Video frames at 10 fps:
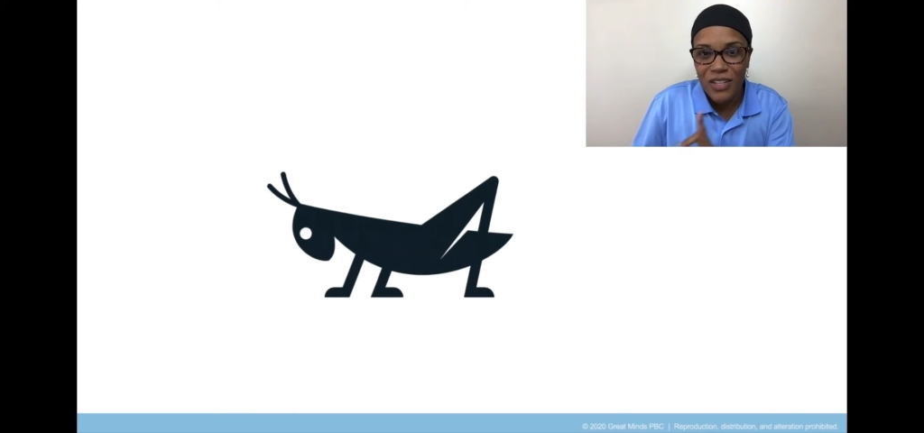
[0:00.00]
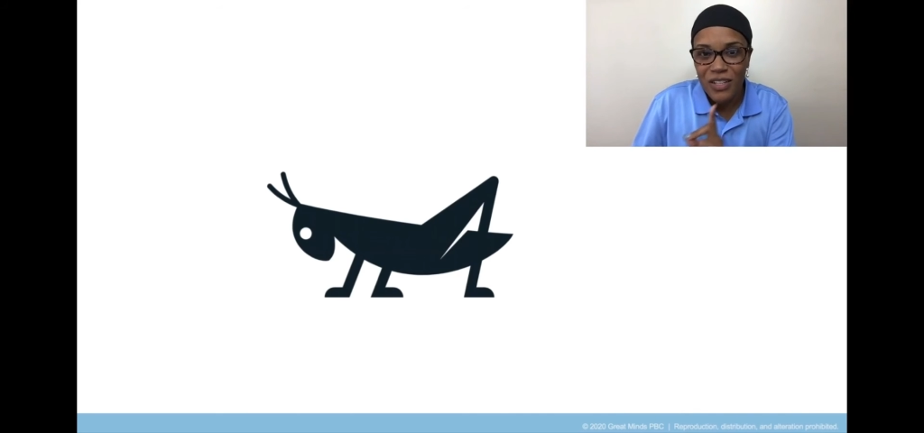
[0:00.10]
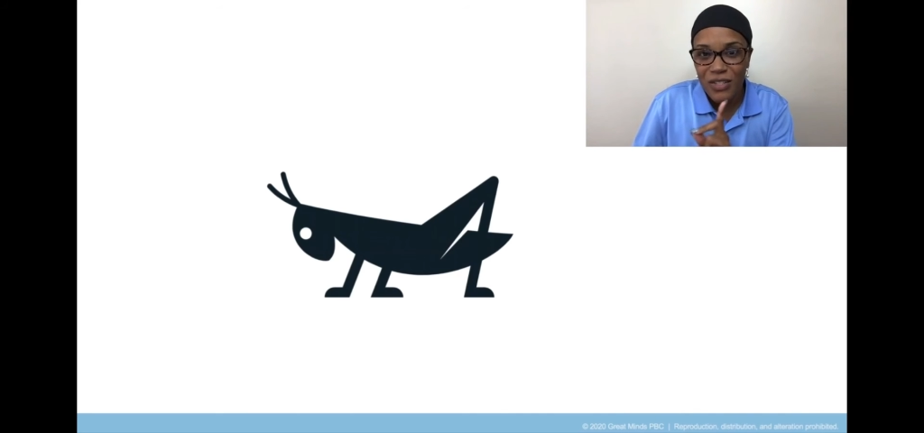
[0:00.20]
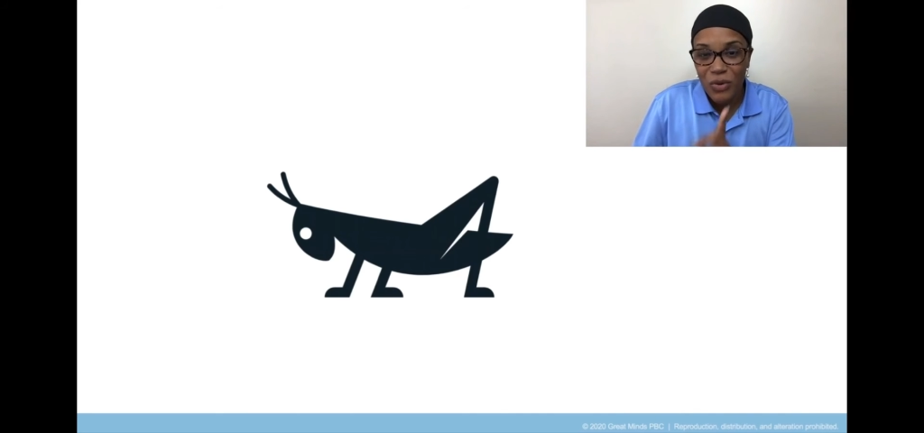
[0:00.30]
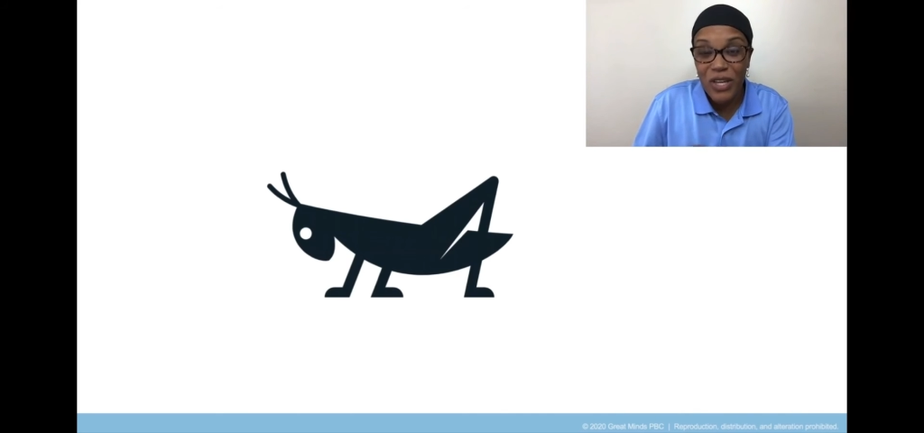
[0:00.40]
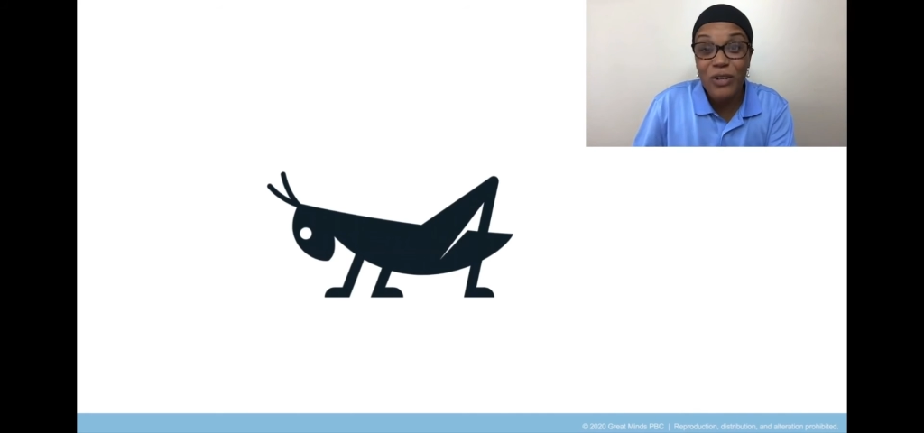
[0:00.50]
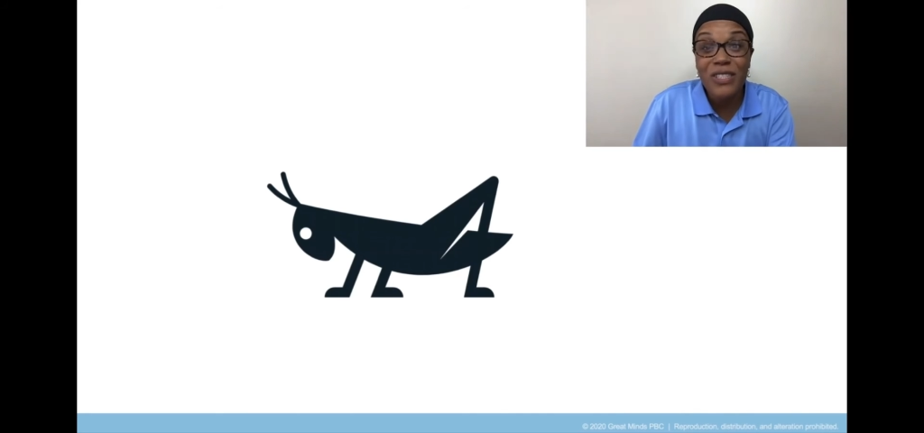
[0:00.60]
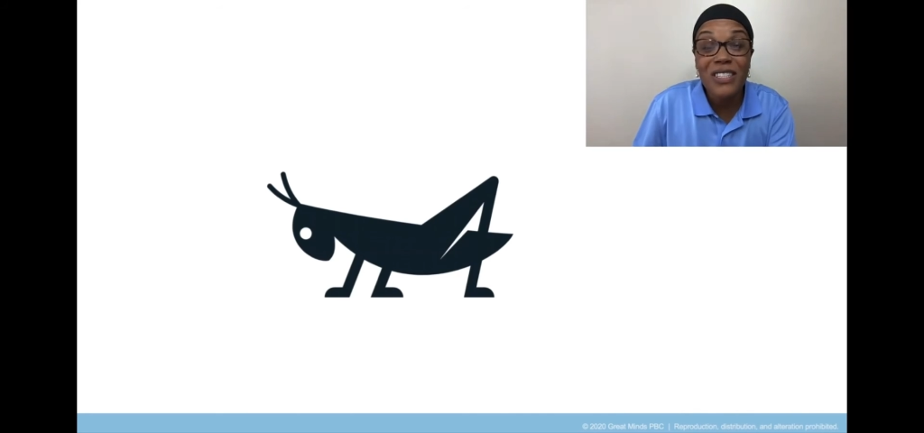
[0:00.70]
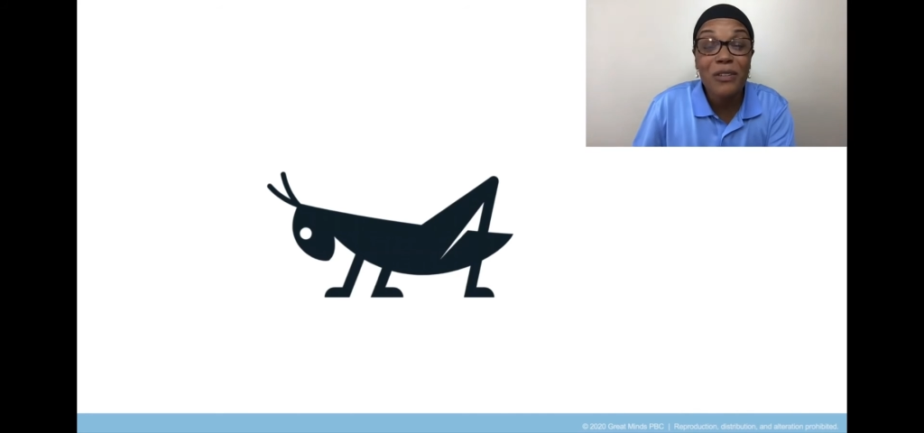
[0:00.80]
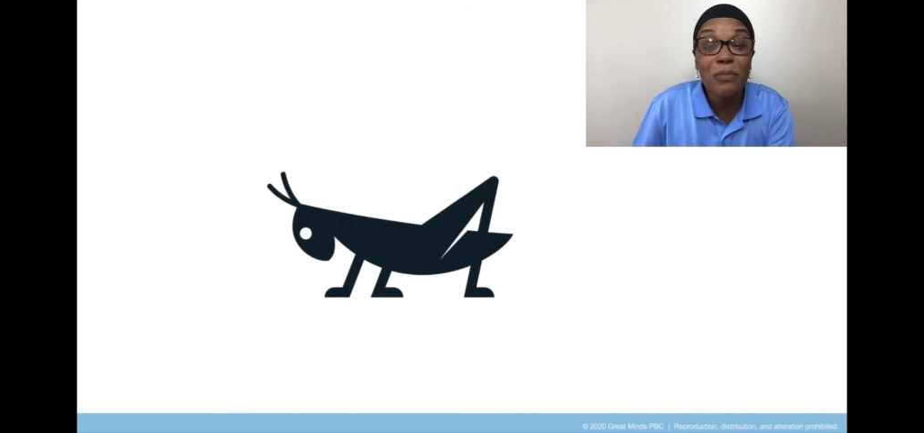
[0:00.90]
So here's
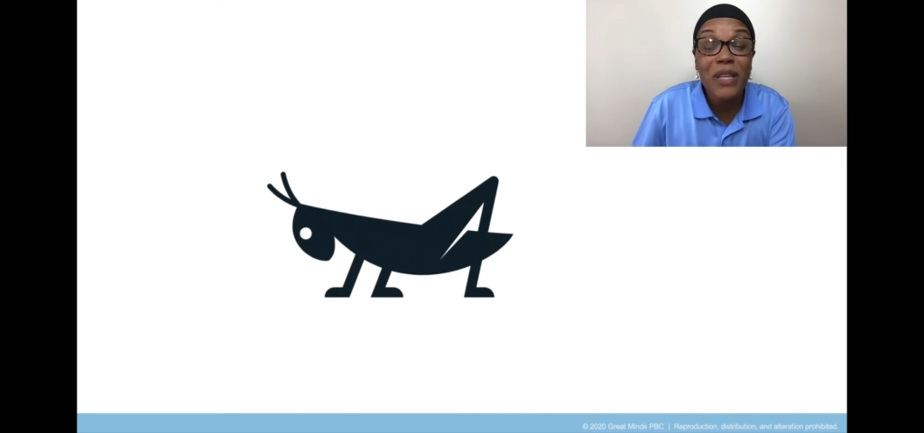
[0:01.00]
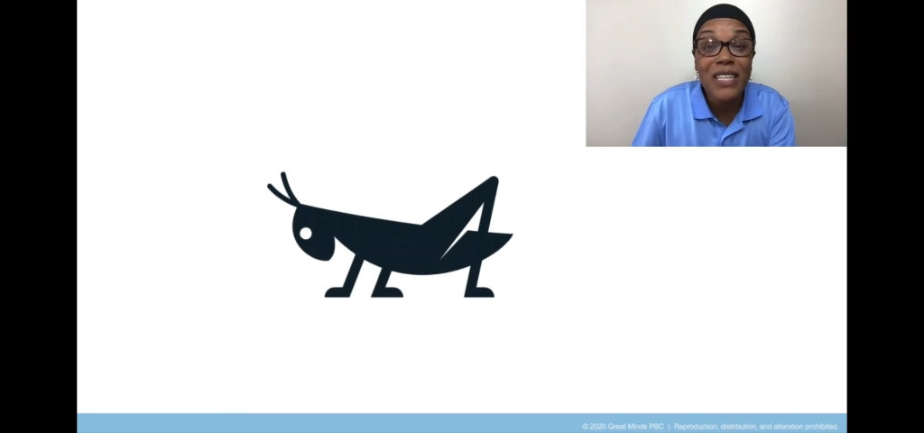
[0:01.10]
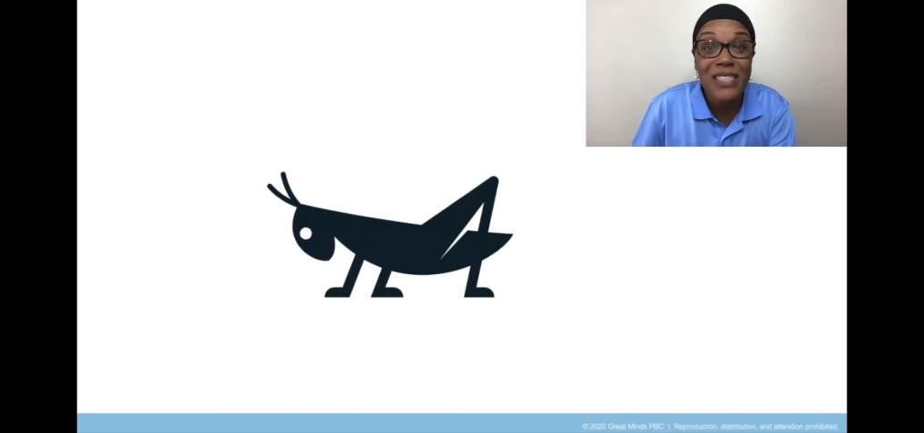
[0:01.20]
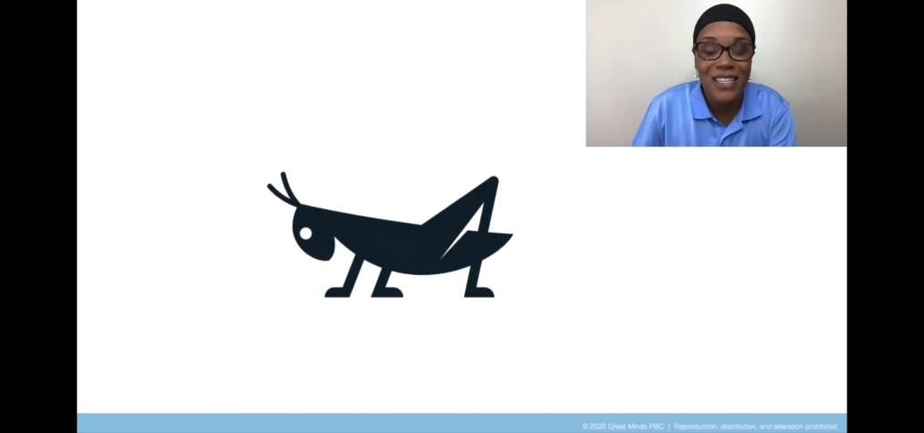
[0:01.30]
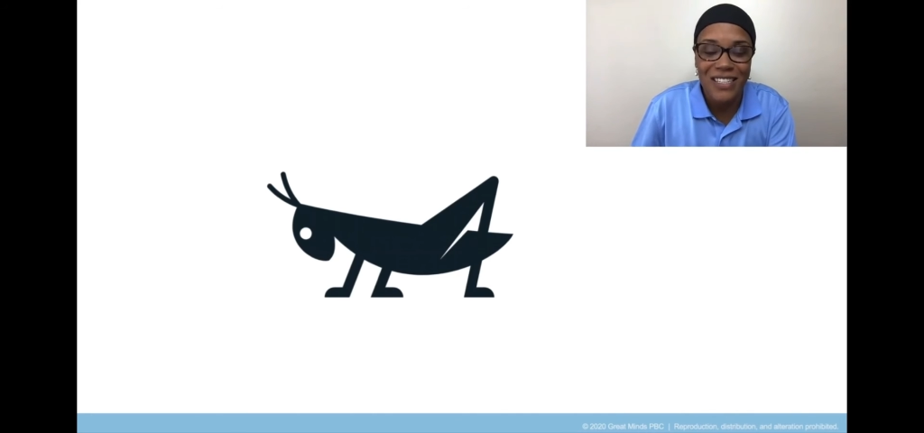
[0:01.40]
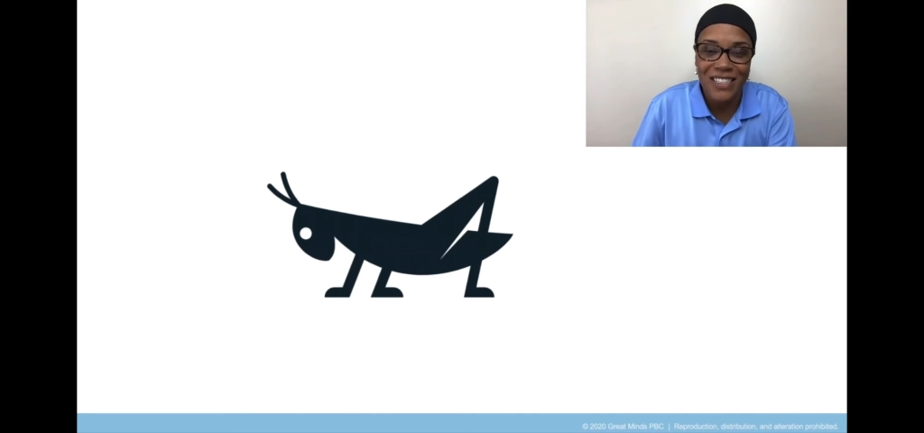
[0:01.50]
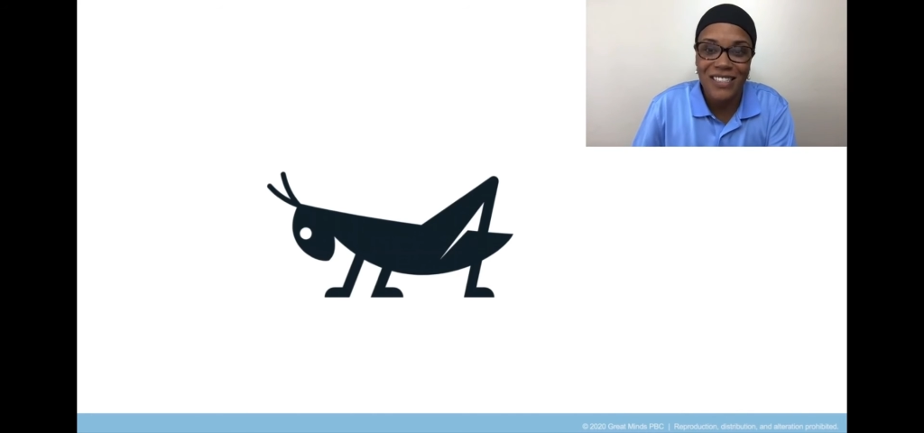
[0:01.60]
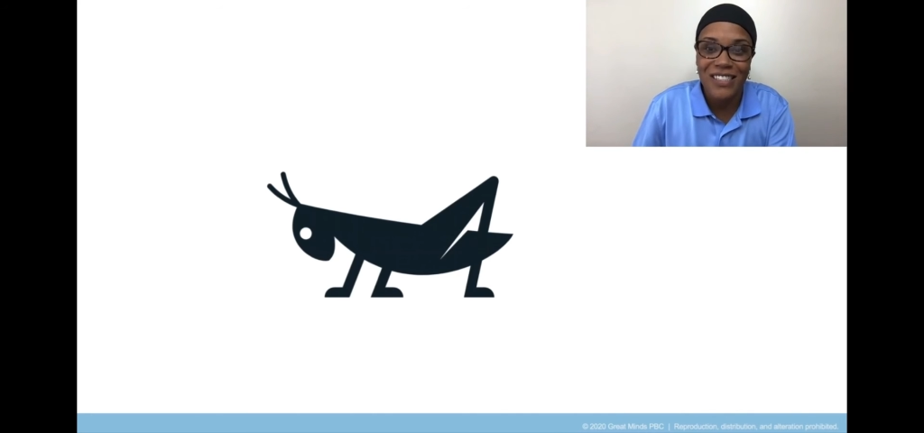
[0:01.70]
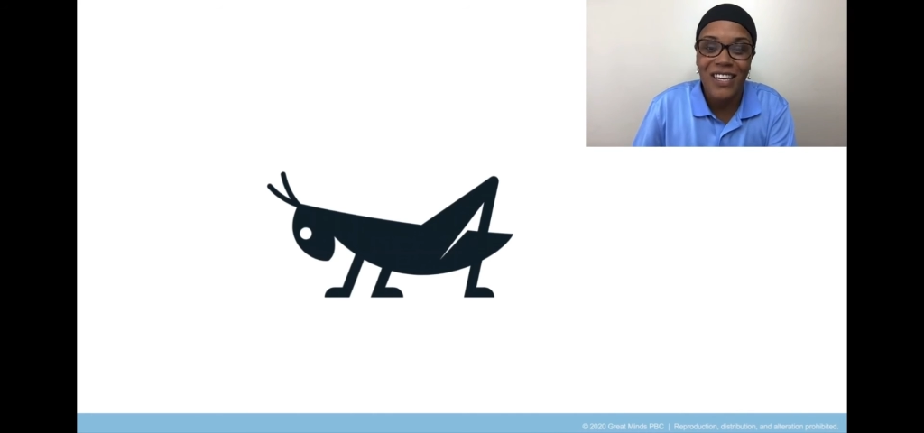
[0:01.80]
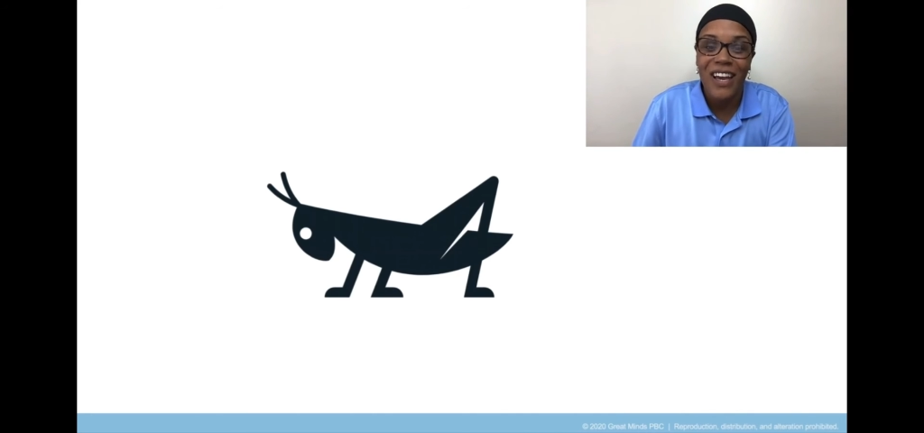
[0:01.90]
the complete sentence.